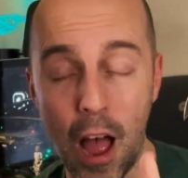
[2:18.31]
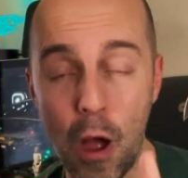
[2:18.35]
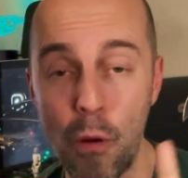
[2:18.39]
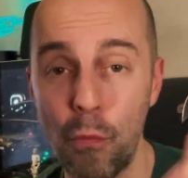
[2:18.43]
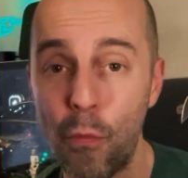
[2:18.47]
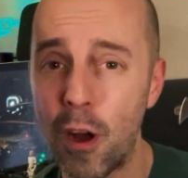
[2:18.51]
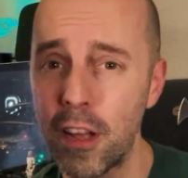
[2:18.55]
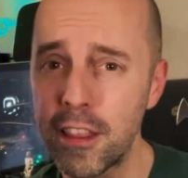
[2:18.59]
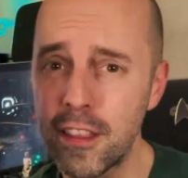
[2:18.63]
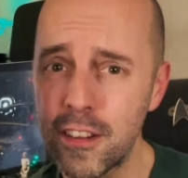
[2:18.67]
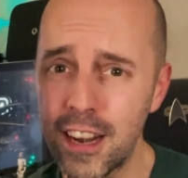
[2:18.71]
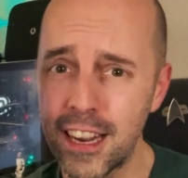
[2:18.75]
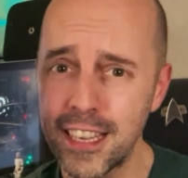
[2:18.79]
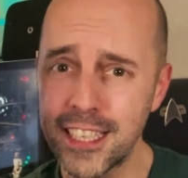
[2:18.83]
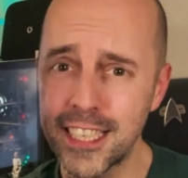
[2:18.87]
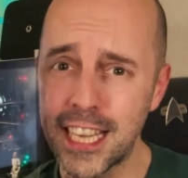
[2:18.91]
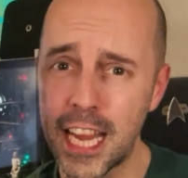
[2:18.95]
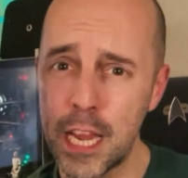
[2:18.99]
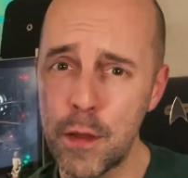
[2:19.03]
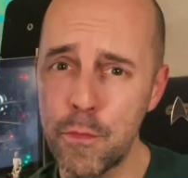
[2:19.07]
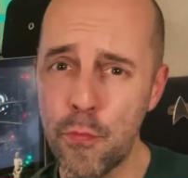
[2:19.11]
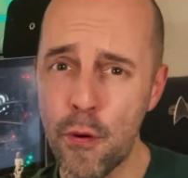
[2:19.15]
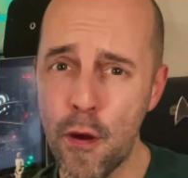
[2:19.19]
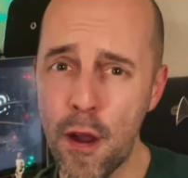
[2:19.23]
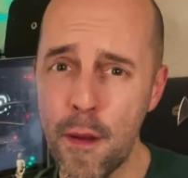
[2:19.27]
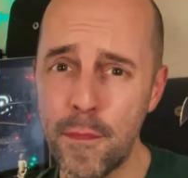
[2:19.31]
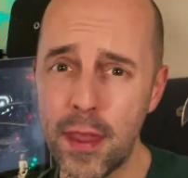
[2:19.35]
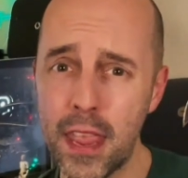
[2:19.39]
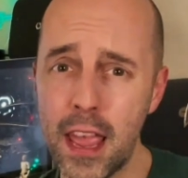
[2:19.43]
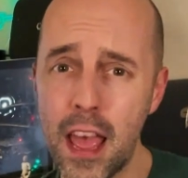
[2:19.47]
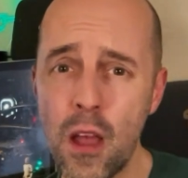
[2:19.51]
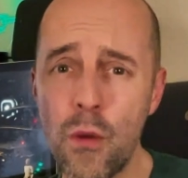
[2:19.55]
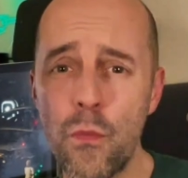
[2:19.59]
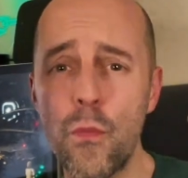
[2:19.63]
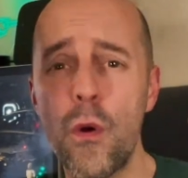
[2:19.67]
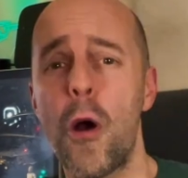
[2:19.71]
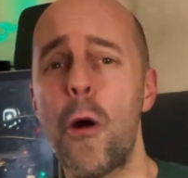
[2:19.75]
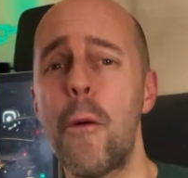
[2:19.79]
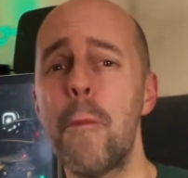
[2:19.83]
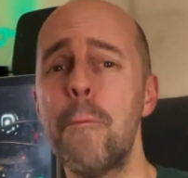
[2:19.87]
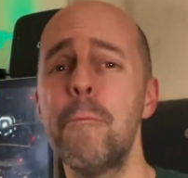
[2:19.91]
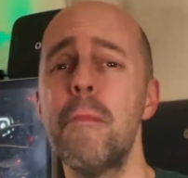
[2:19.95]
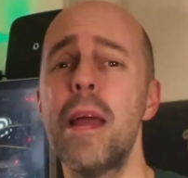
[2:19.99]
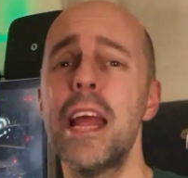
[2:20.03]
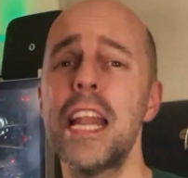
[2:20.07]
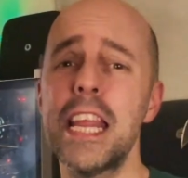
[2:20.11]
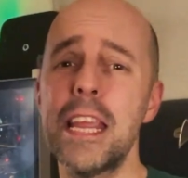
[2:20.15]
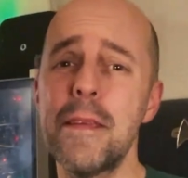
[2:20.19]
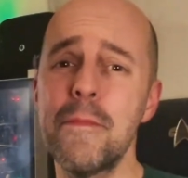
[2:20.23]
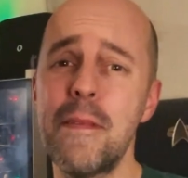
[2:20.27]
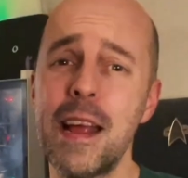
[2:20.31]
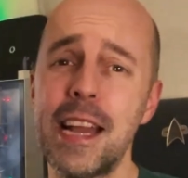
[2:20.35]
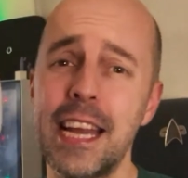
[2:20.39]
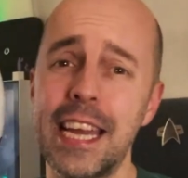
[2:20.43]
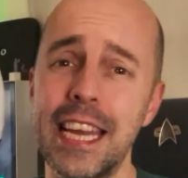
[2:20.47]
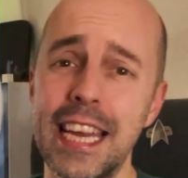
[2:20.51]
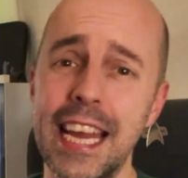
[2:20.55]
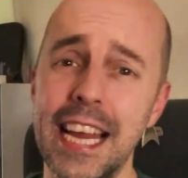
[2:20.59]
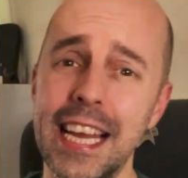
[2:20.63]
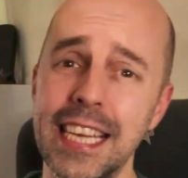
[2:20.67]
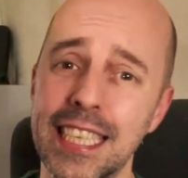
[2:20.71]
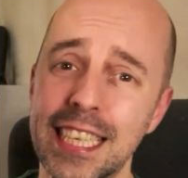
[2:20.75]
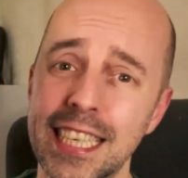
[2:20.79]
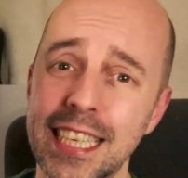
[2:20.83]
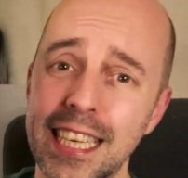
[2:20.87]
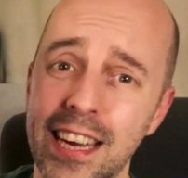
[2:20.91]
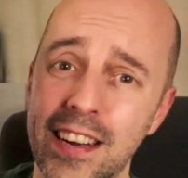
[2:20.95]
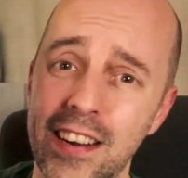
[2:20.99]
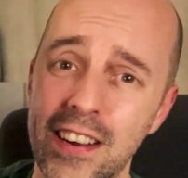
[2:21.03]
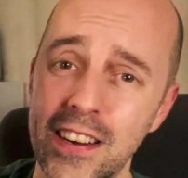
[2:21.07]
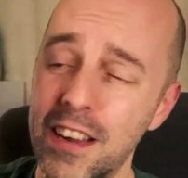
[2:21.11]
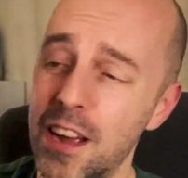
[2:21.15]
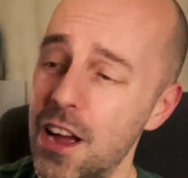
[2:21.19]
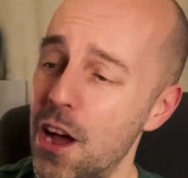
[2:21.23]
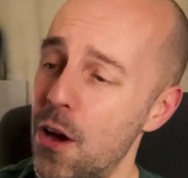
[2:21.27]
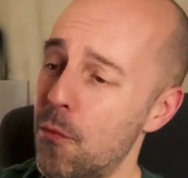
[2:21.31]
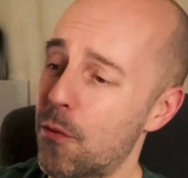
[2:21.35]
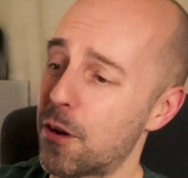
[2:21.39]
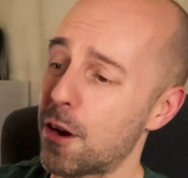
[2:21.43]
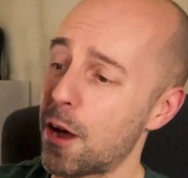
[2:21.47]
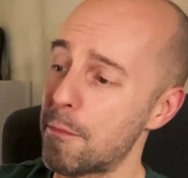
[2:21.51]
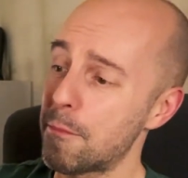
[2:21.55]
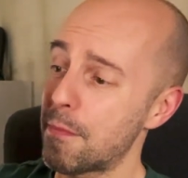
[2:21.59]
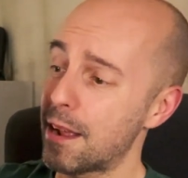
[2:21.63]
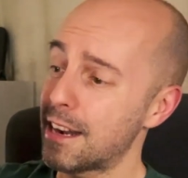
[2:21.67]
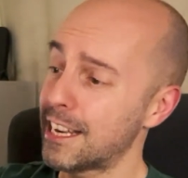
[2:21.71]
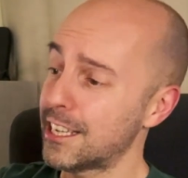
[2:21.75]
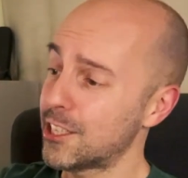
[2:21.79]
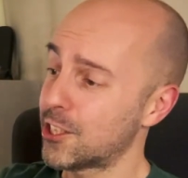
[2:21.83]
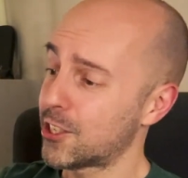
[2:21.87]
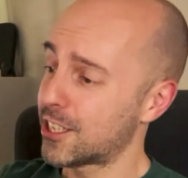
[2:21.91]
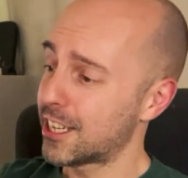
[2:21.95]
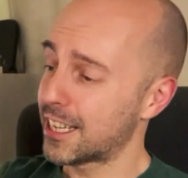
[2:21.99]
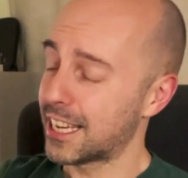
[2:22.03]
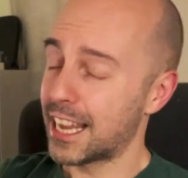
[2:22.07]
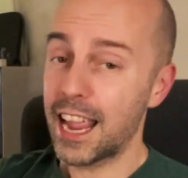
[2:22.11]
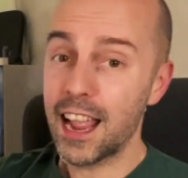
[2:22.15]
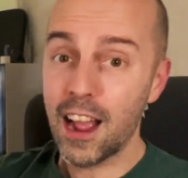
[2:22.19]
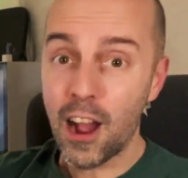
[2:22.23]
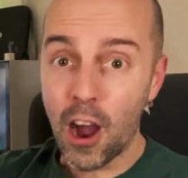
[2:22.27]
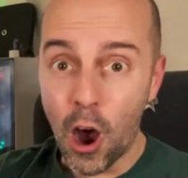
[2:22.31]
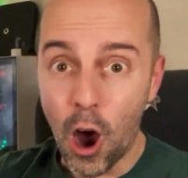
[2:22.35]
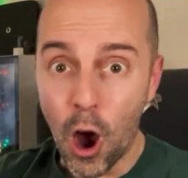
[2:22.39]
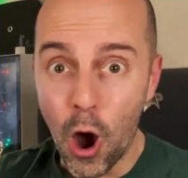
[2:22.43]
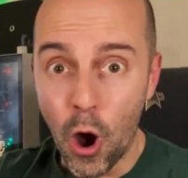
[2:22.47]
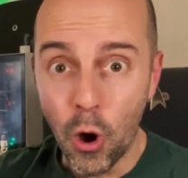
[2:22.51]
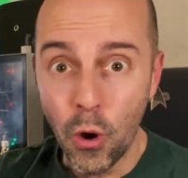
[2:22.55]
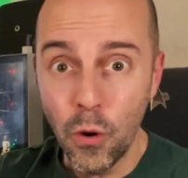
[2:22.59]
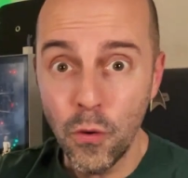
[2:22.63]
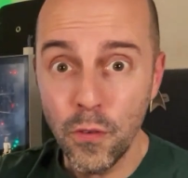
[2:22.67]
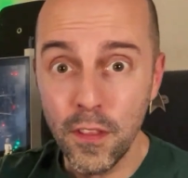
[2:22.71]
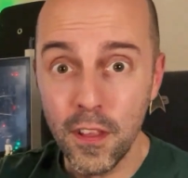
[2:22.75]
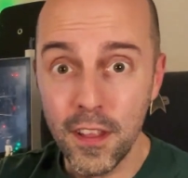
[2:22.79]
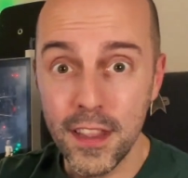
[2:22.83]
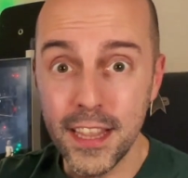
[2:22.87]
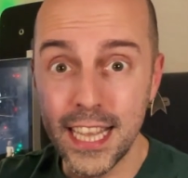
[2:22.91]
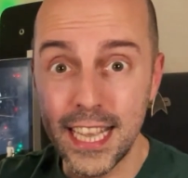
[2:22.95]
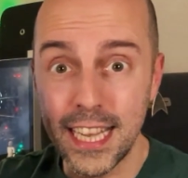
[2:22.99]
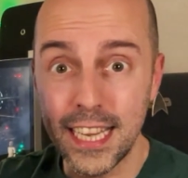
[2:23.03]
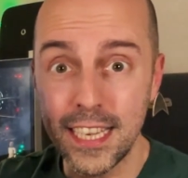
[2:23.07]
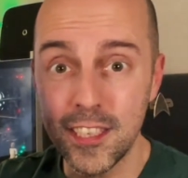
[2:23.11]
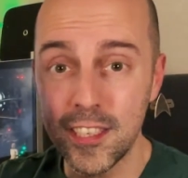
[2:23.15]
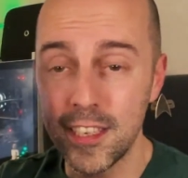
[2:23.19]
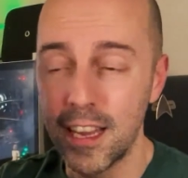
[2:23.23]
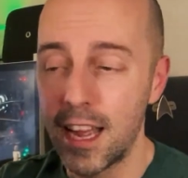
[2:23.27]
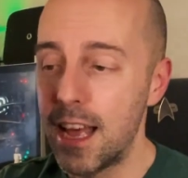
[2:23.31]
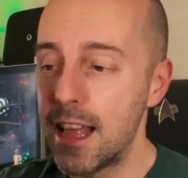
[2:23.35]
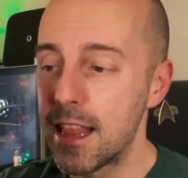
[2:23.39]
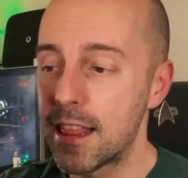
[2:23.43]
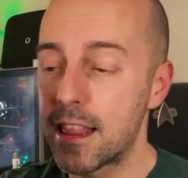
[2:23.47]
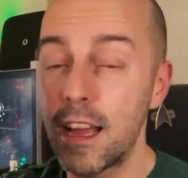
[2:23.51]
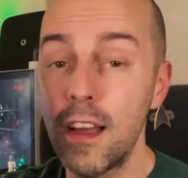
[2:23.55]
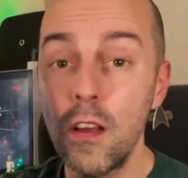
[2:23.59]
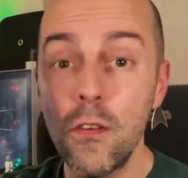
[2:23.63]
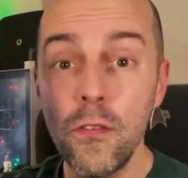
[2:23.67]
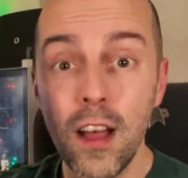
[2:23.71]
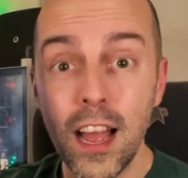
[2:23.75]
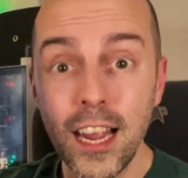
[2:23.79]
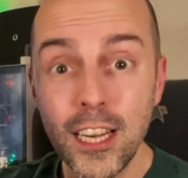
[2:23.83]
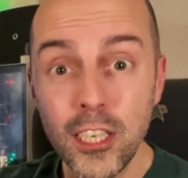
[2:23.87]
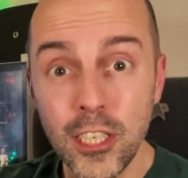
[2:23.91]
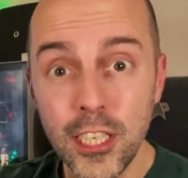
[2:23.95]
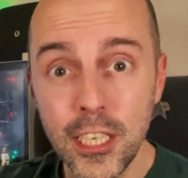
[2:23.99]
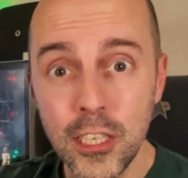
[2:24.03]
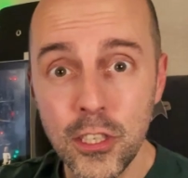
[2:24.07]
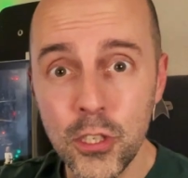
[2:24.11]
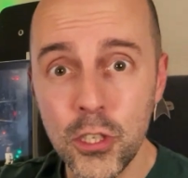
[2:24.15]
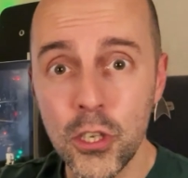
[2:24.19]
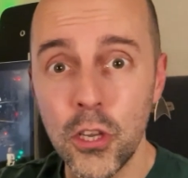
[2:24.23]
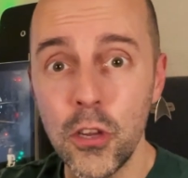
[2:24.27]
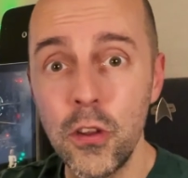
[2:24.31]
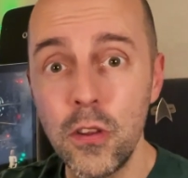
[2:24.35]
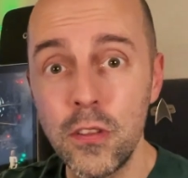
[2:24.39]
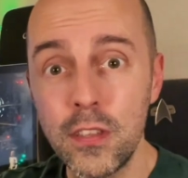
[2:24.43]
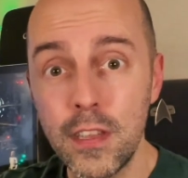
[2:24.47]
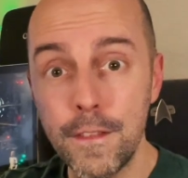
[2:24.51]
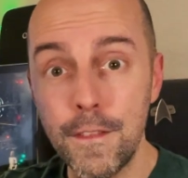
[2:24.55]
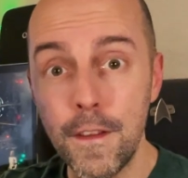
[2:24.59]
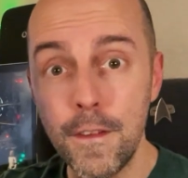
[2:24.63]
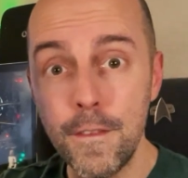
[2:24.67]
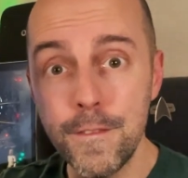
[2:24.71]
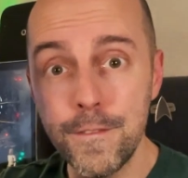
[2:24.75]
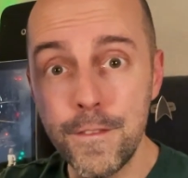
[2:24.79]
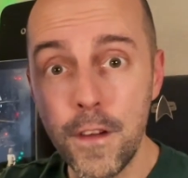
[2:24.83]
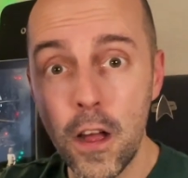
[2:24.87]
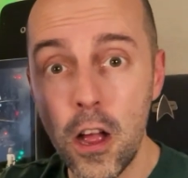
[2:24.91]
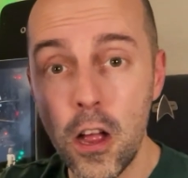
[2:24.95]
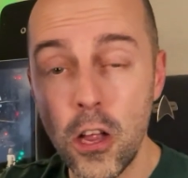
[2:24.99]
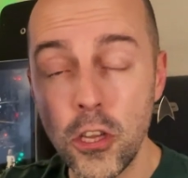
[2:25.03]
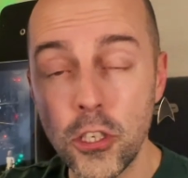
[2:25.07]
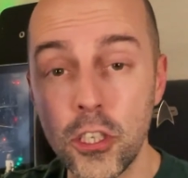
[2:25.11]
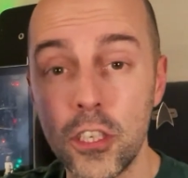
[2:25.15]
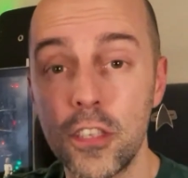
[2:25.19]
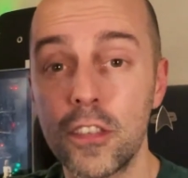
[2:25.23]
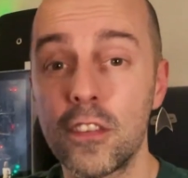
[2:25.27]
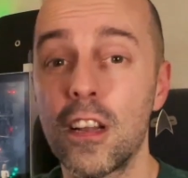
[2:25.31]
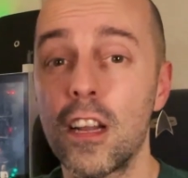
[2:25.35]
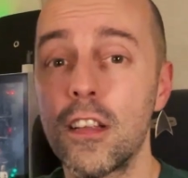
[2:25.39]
And why did I say premiere? Well, many years ago, when I managed to get hold of this, there were actually two different versions.